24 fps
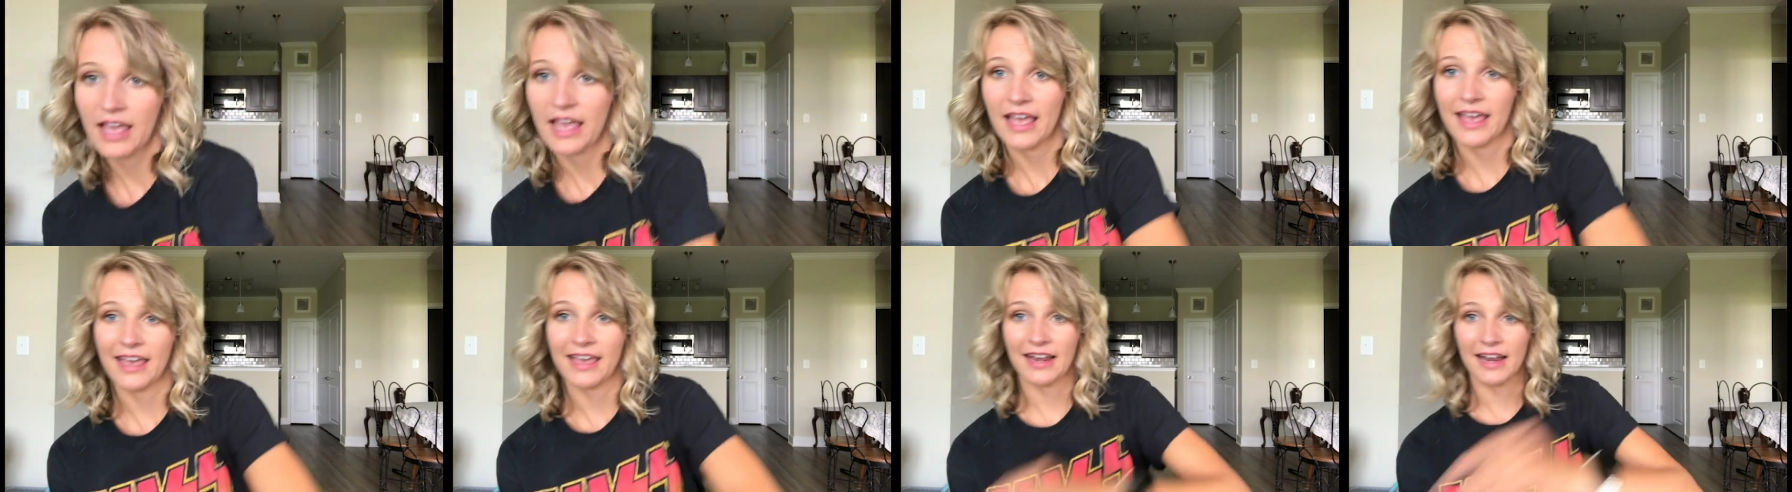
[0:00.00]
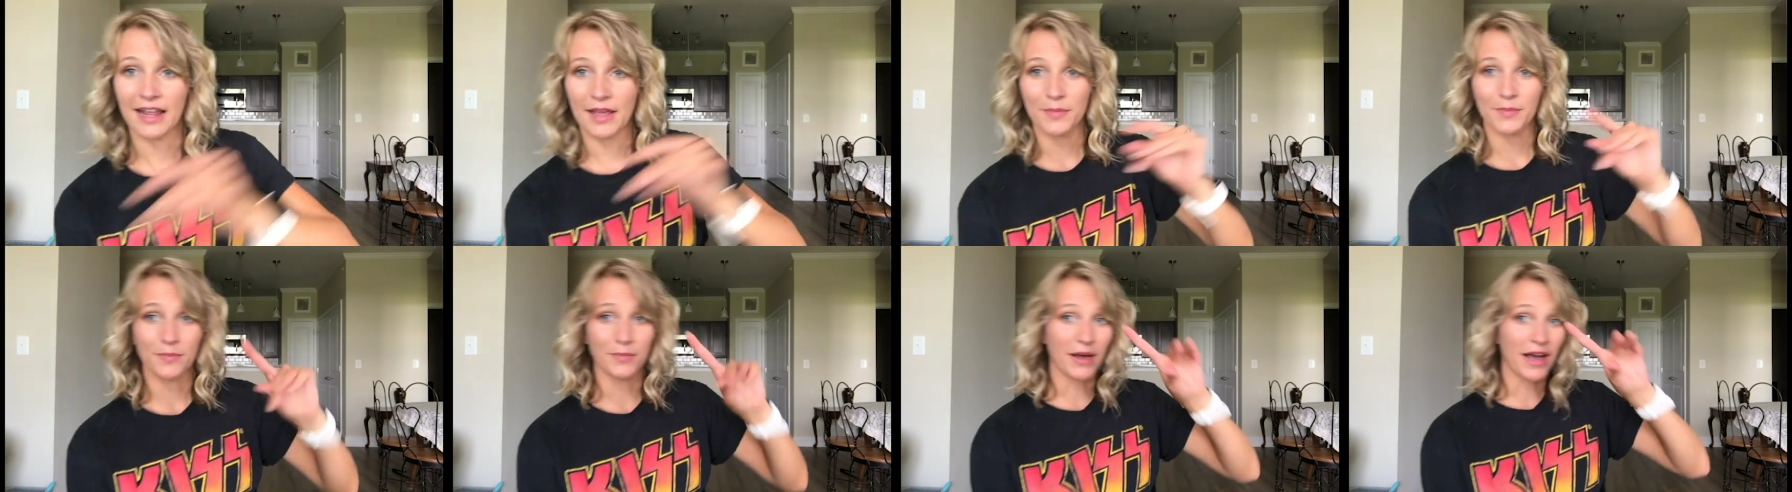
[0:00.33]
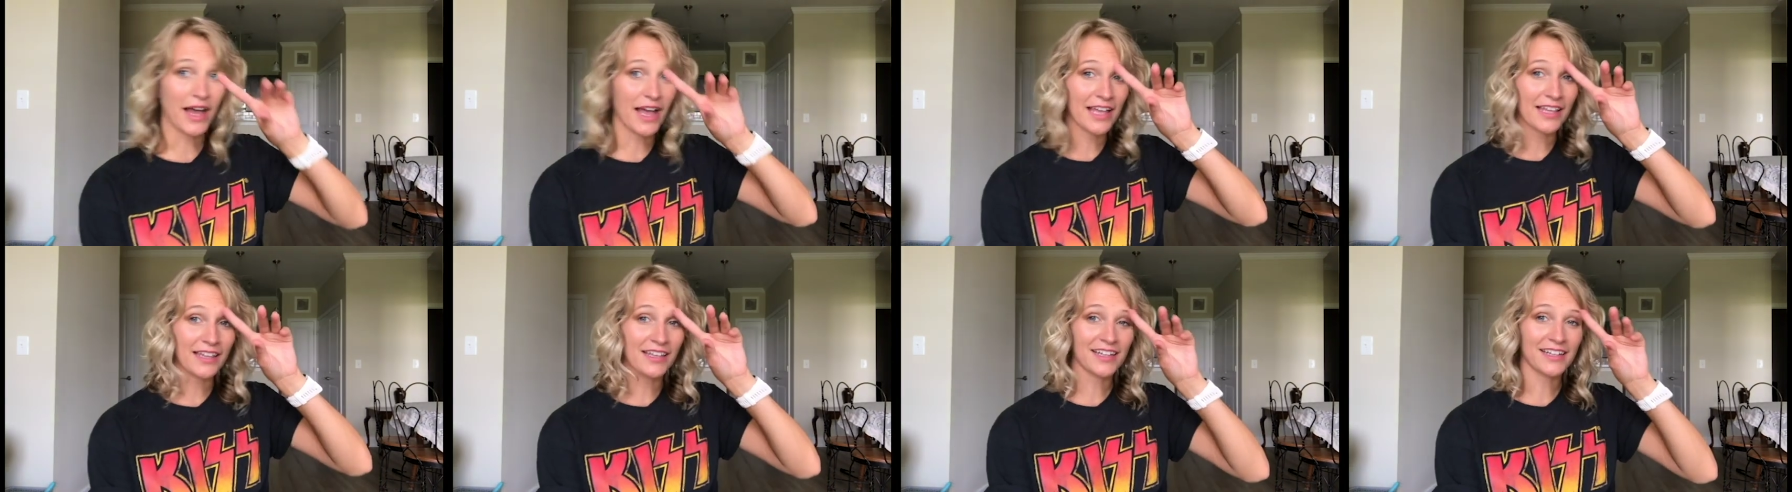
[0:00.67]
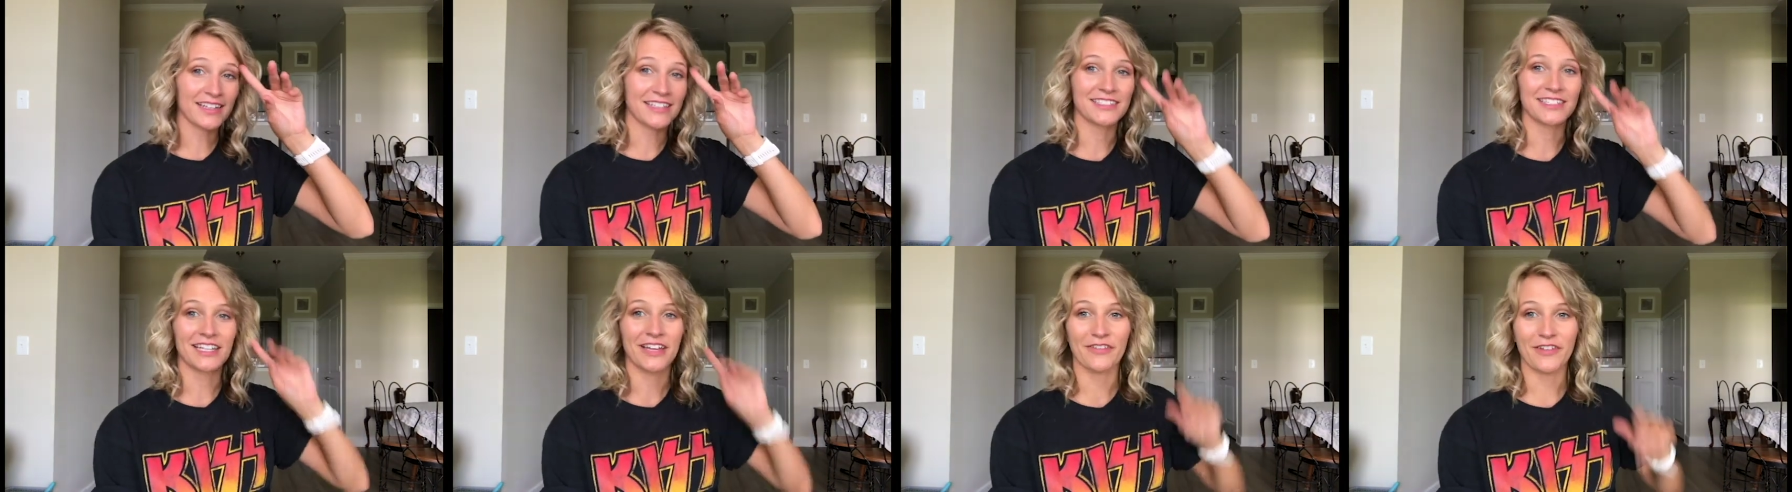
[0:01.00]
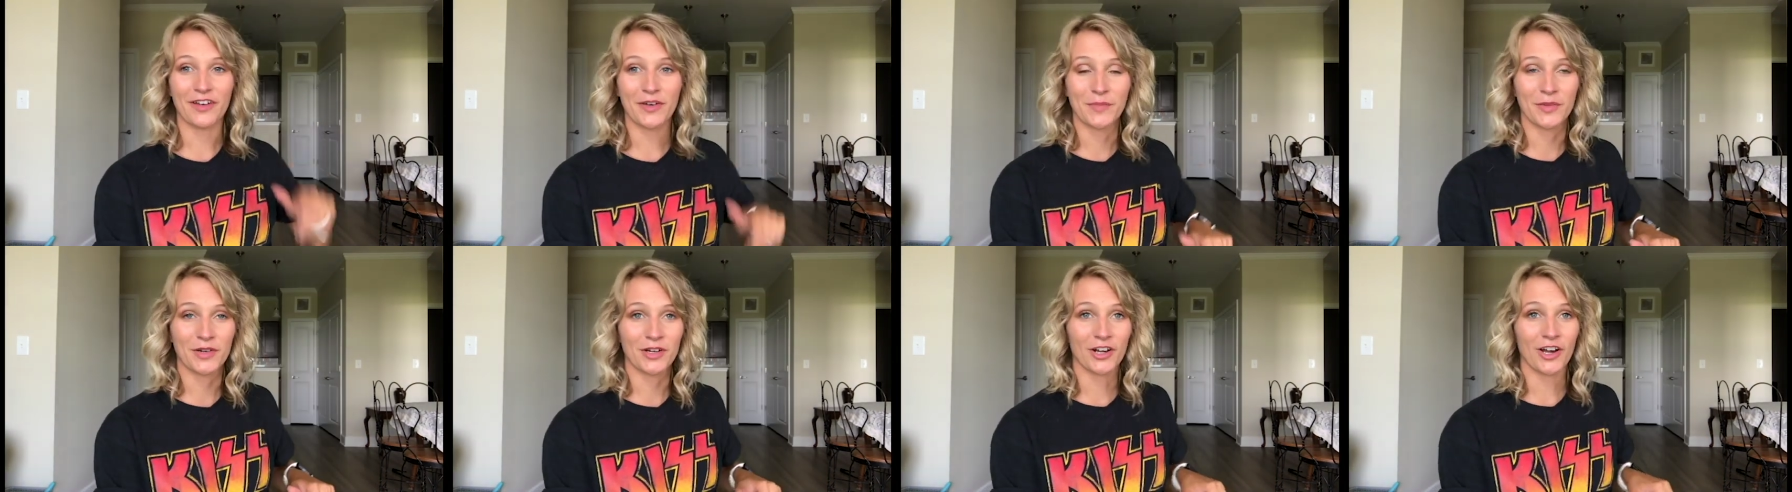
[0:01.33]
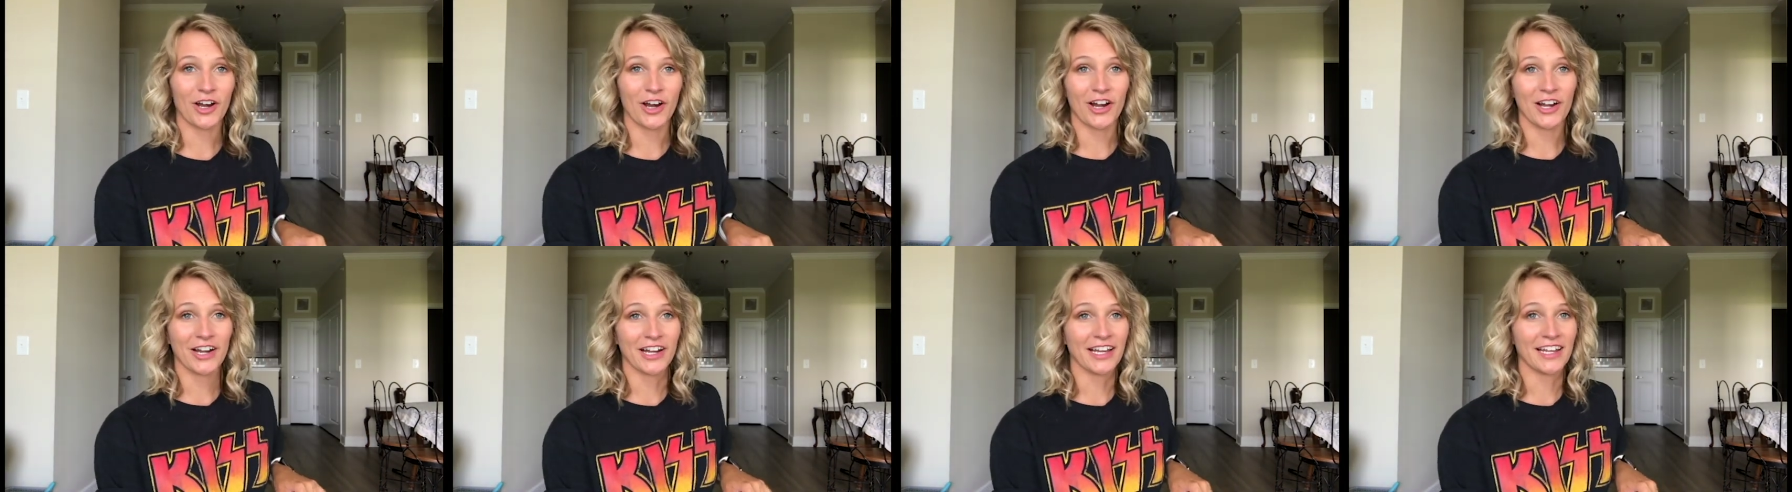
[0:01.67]
and I buy a lot of stuff on
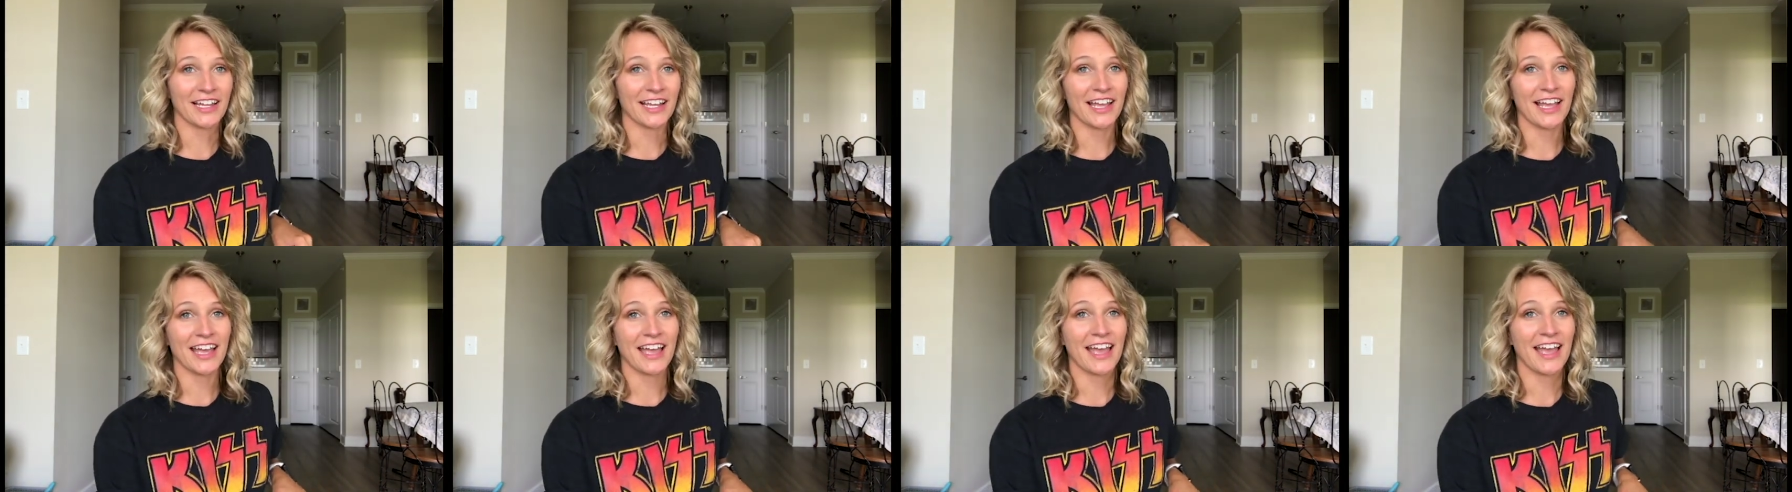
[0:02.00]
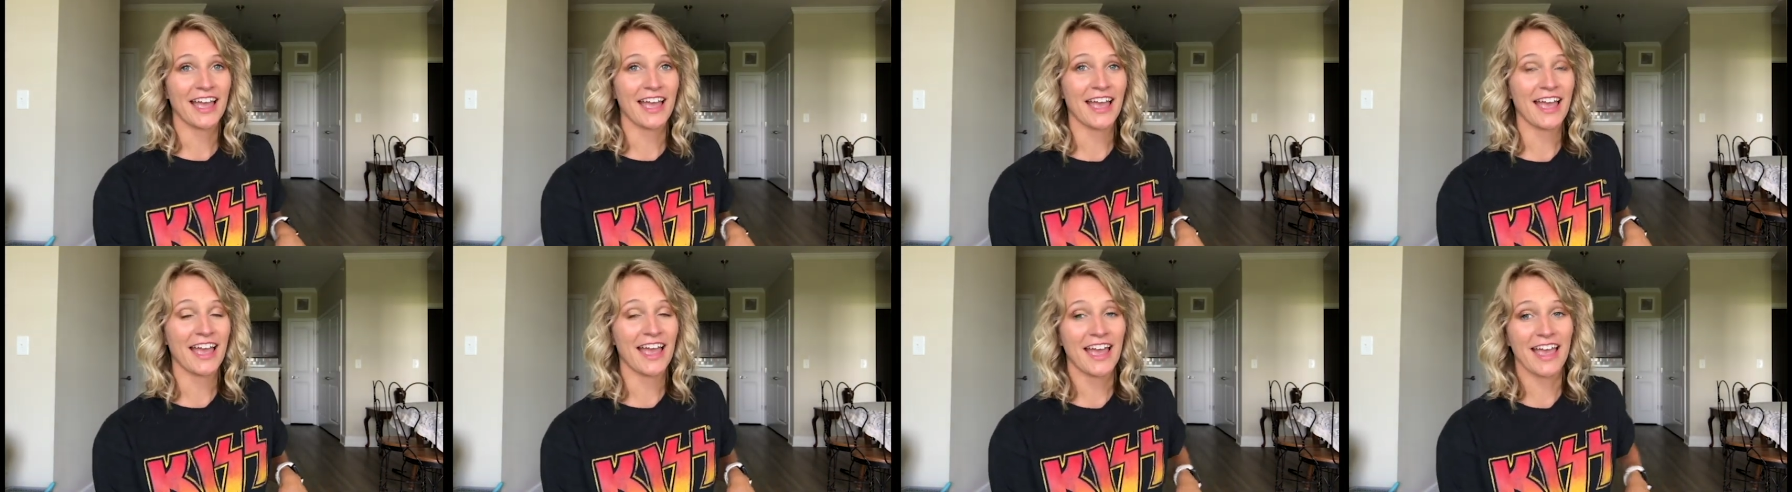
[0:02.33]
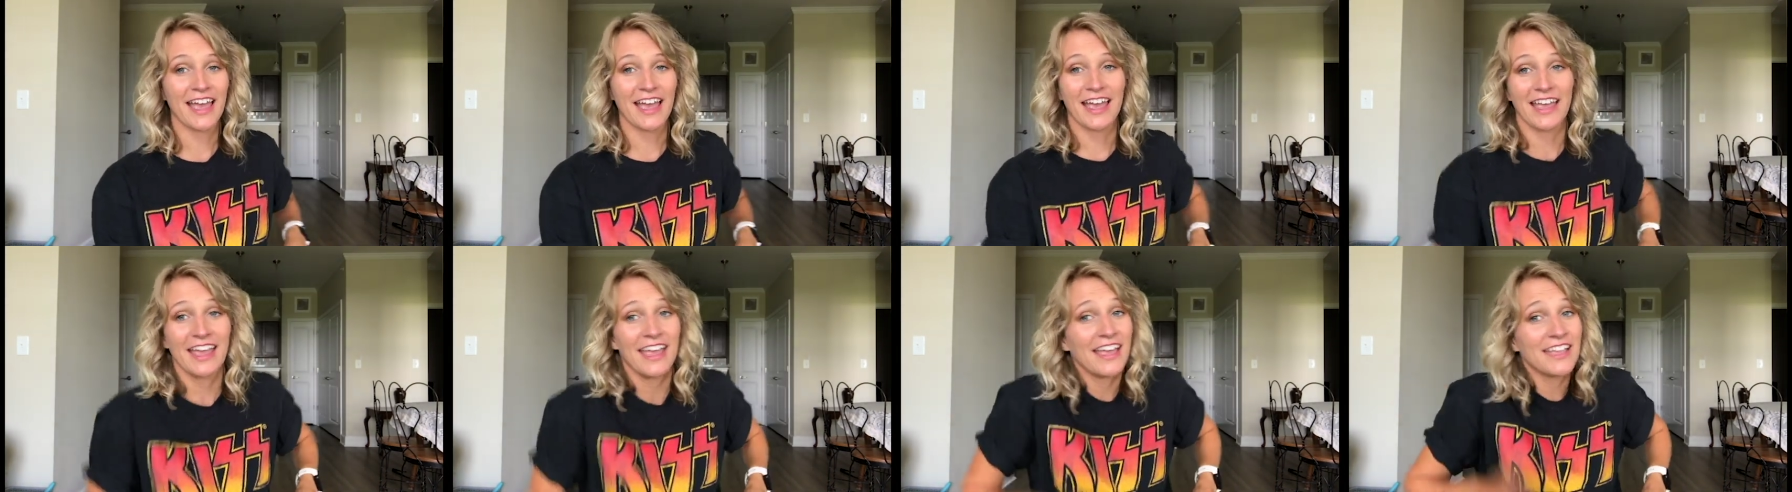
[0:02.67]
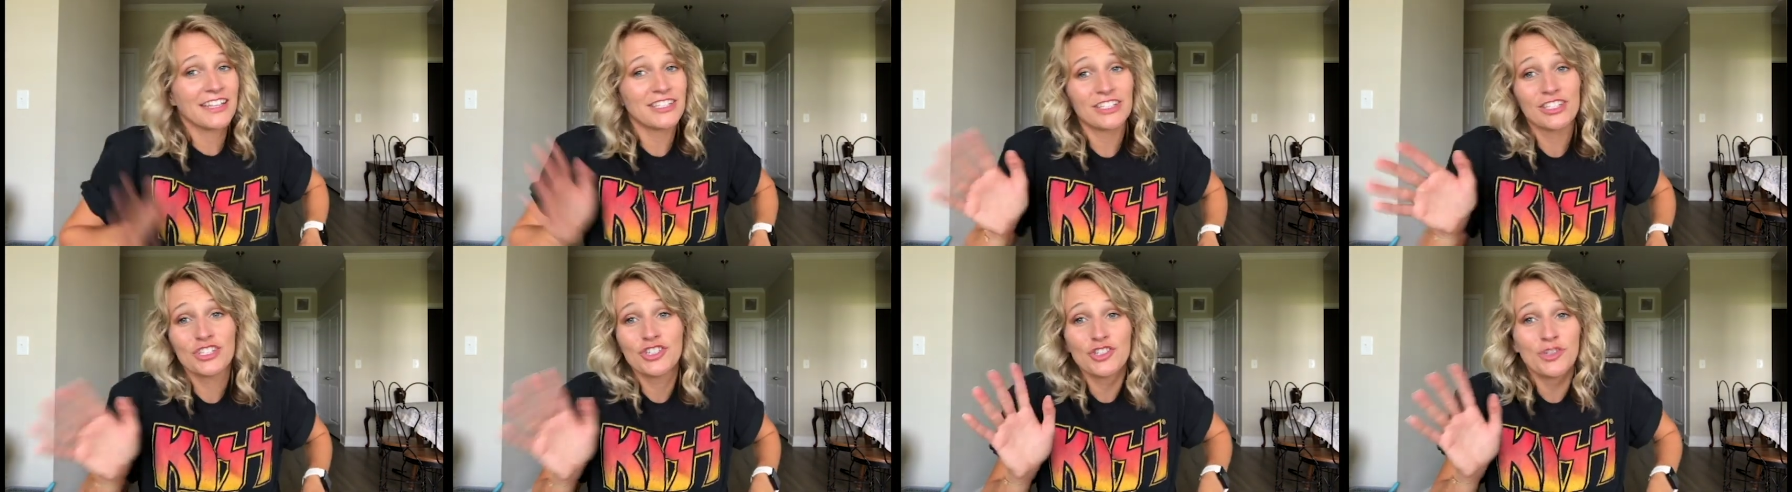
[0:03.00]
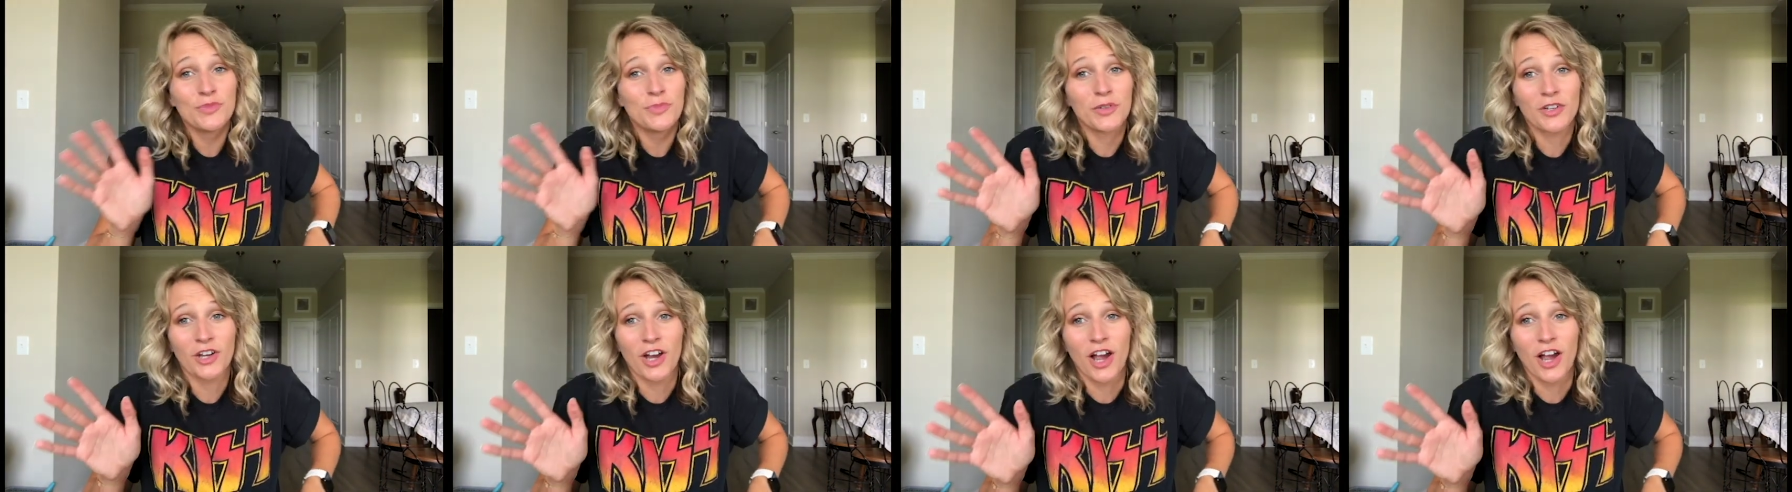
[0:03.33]
Mercari it's super